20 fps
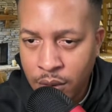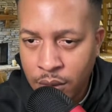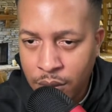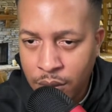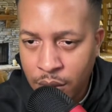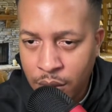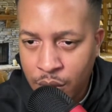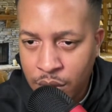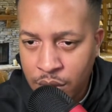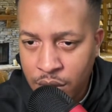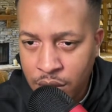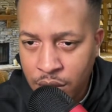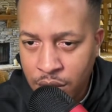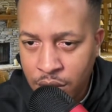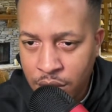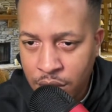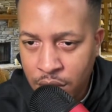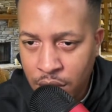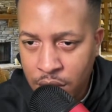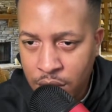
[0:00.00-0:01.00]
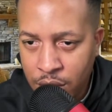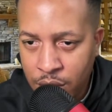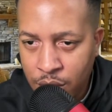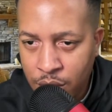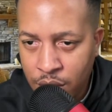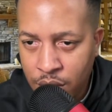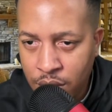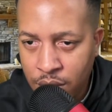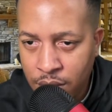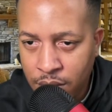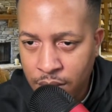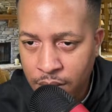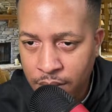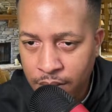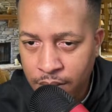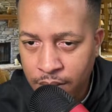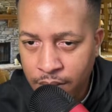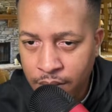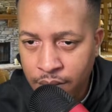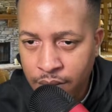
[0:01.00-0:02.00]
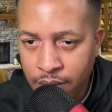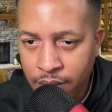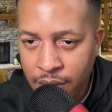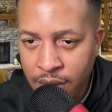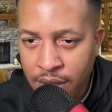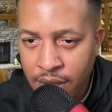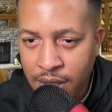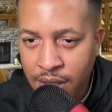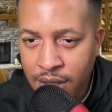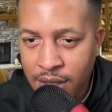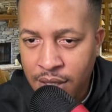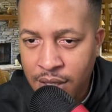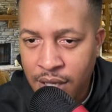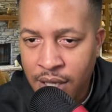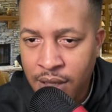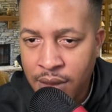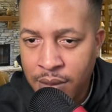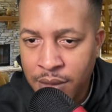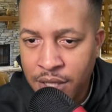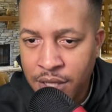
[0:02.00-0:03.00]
But what's good, Joshua? Damn,